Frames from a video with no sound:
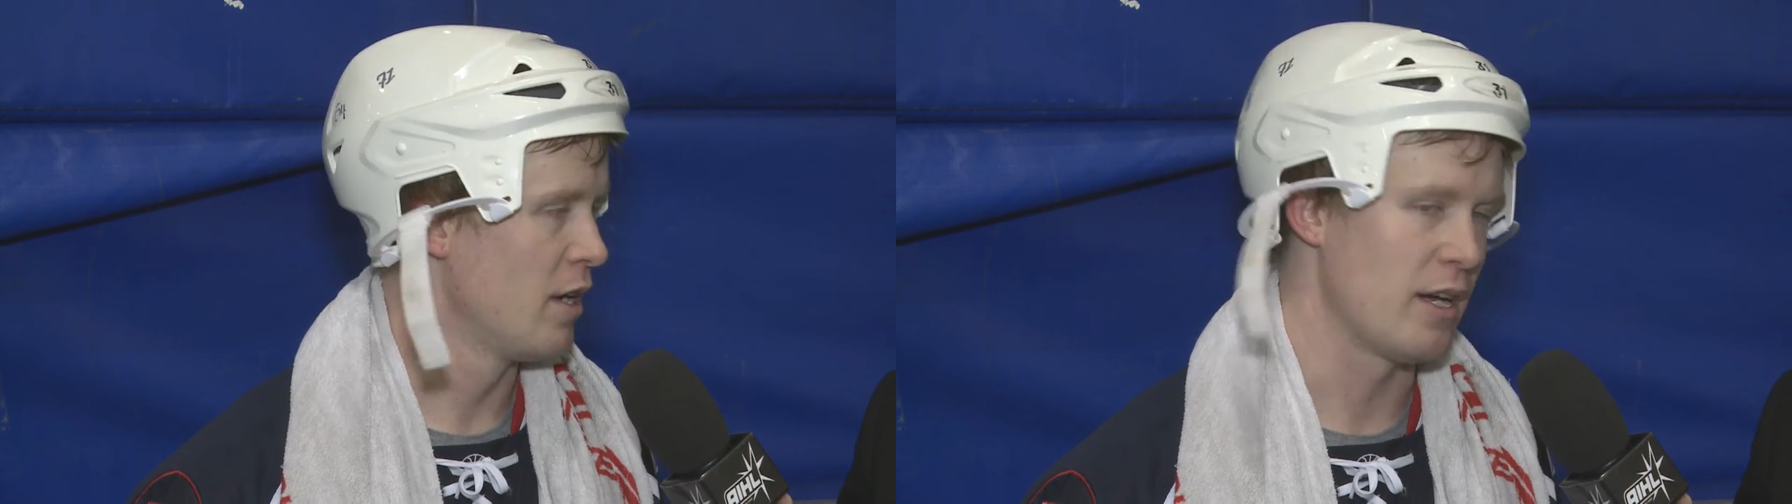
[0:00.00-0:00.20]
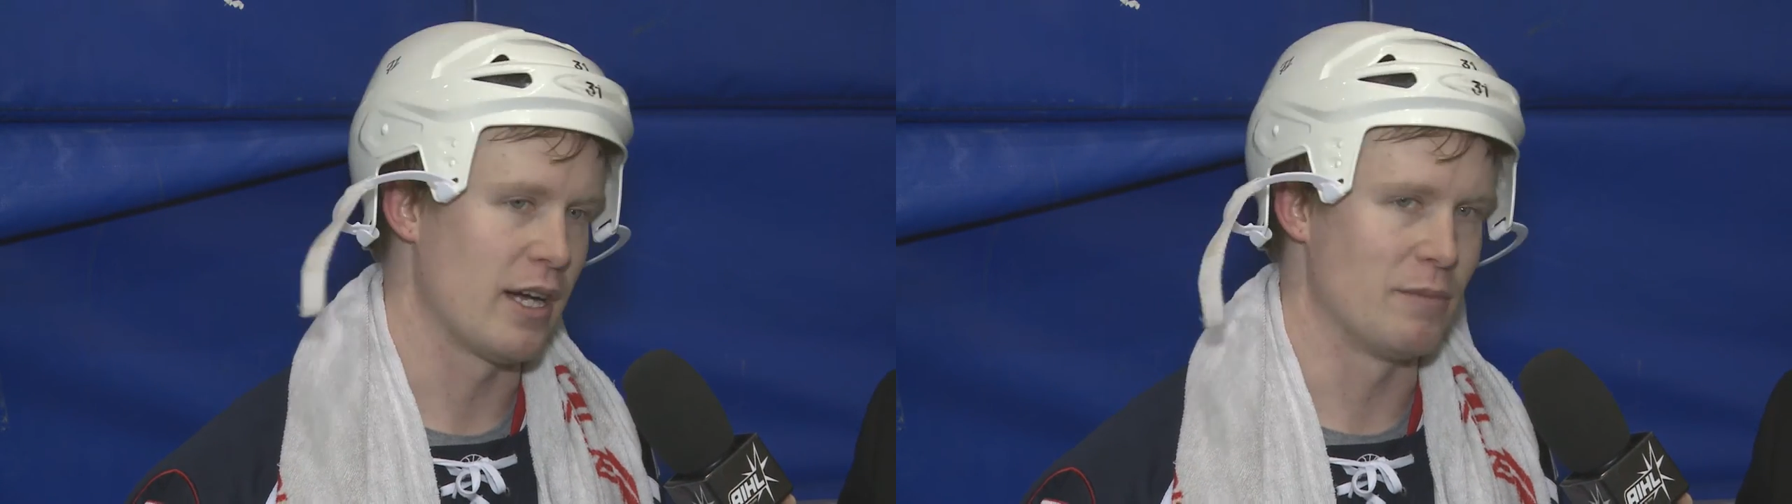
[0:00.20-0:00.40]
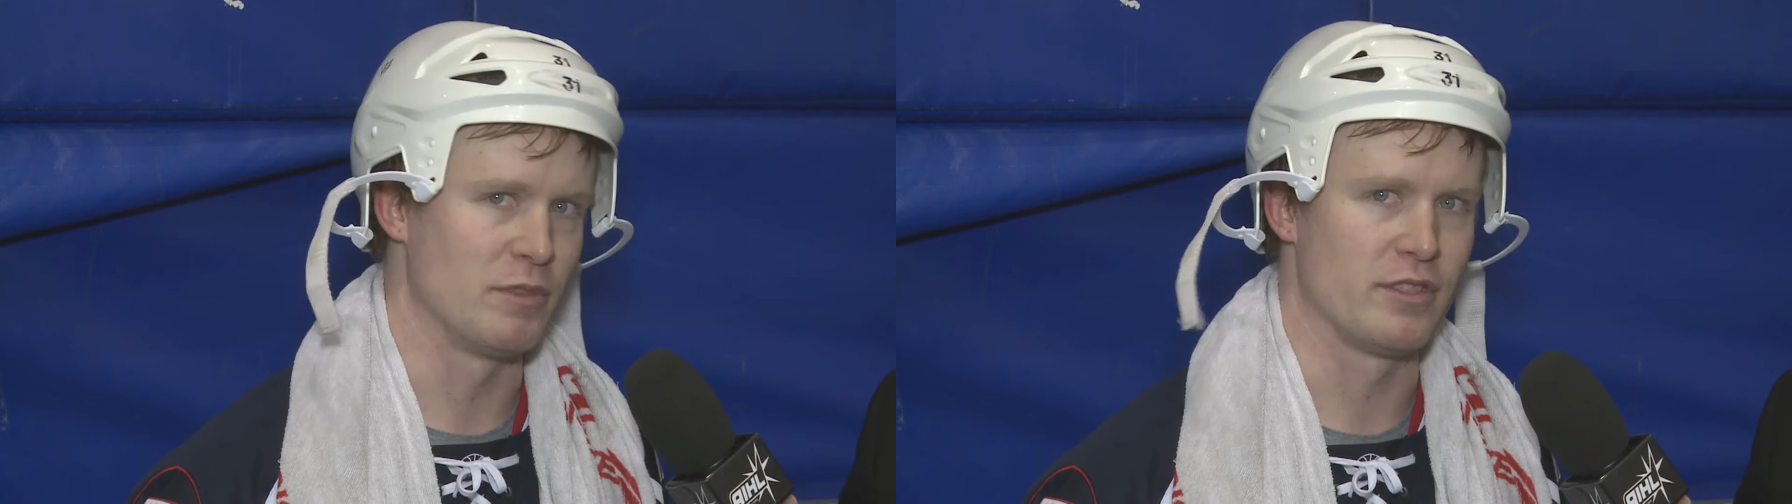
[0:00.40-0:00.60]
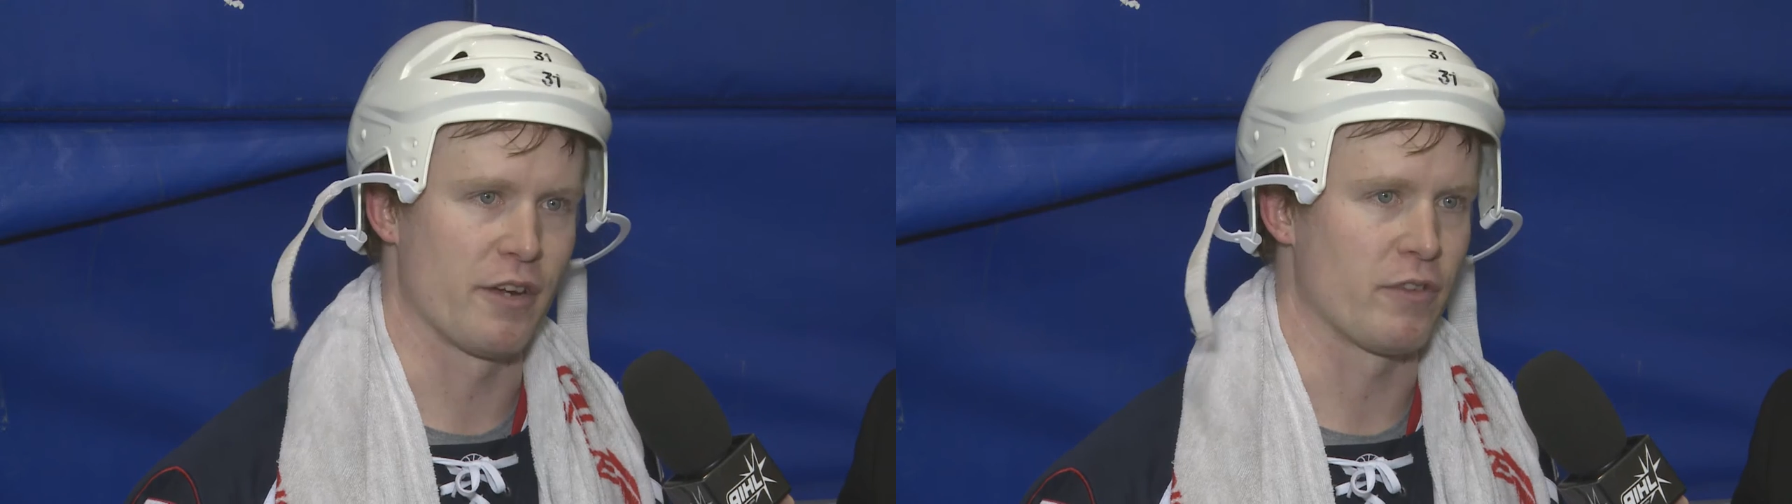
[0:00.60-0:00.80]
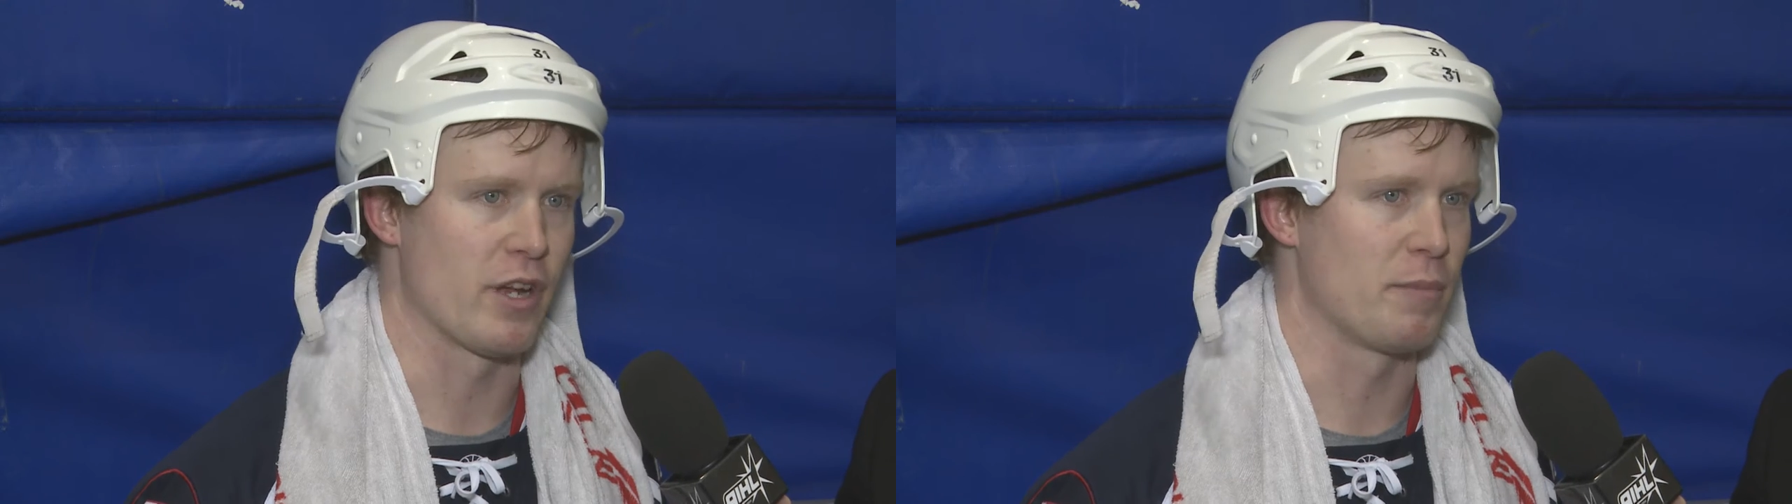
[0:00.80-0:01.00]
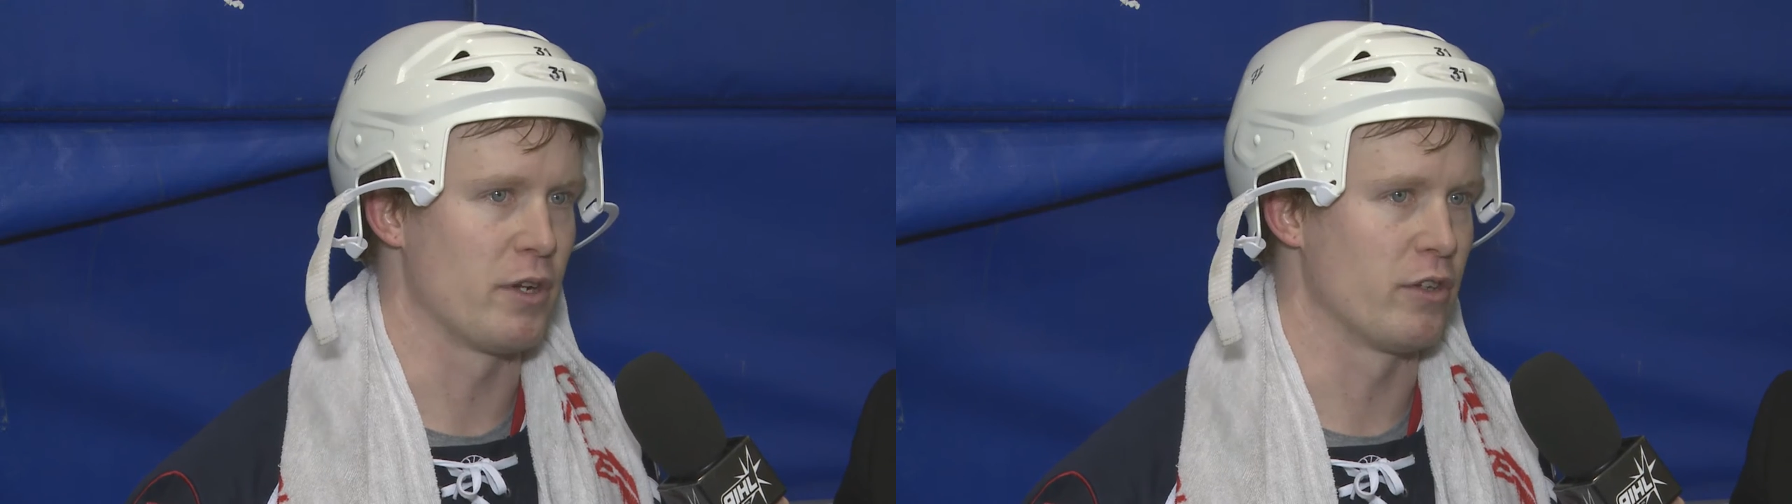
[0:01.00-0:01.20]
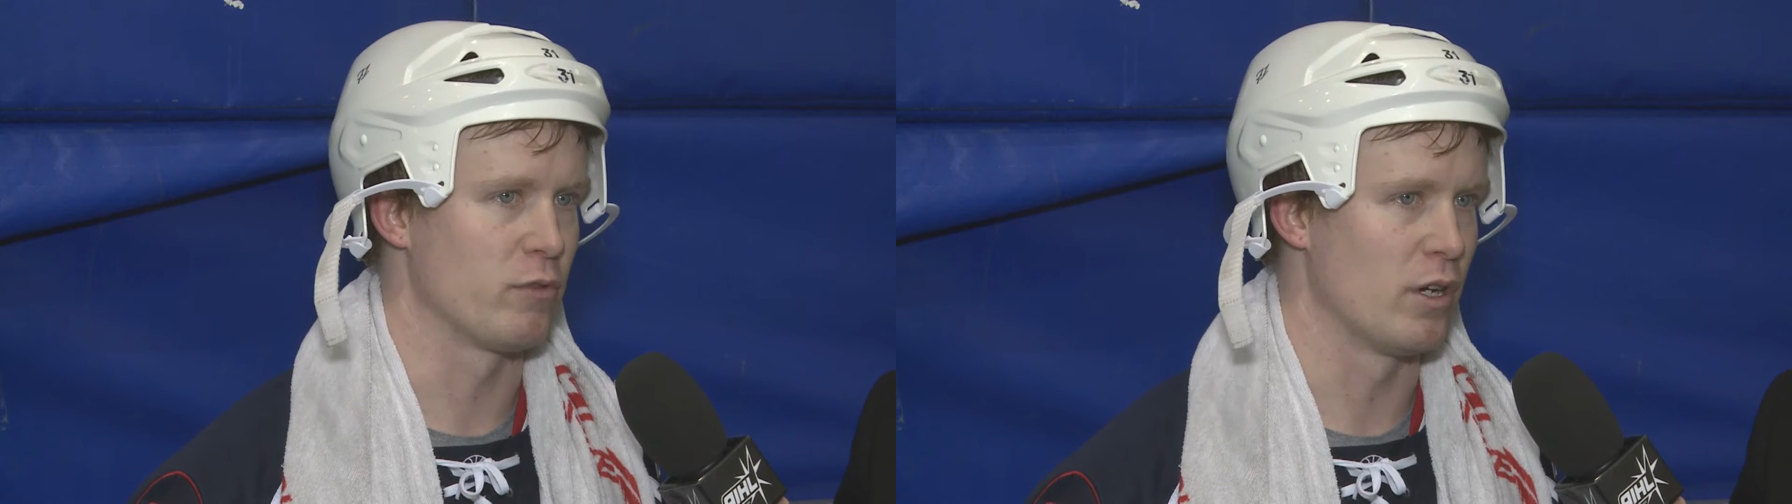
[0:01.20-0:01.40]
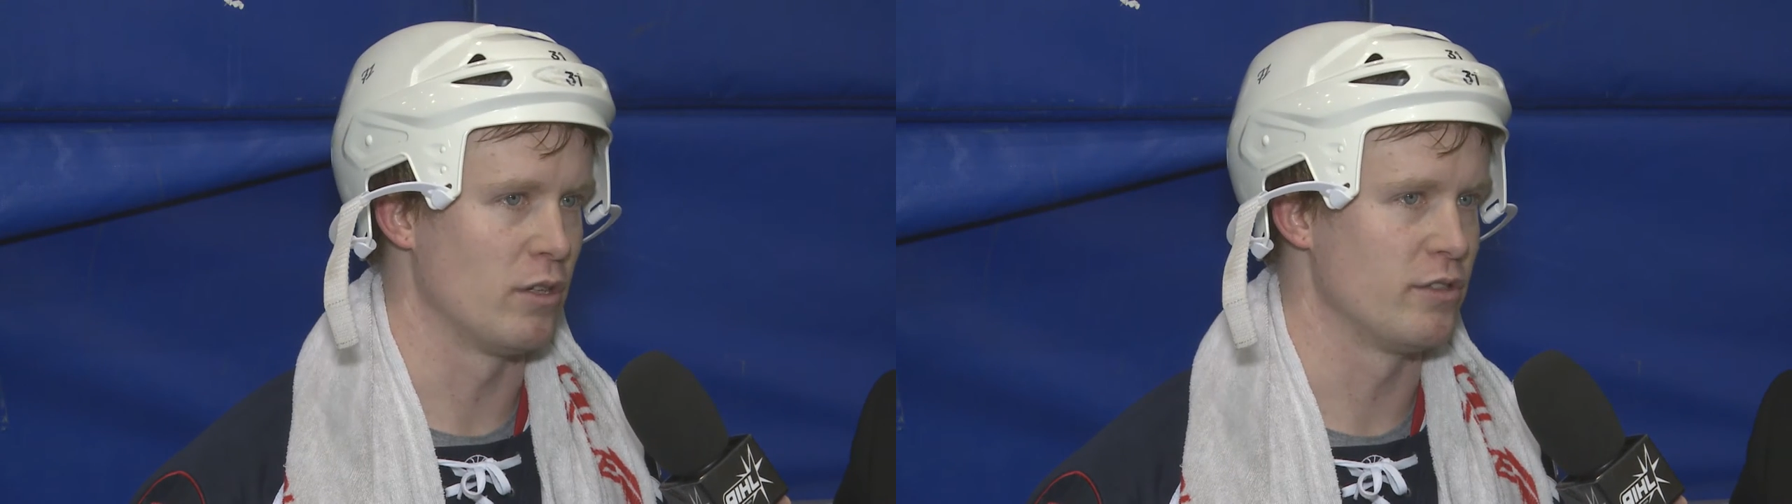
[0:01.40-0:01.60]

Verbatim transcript: um, is definitely up there as well.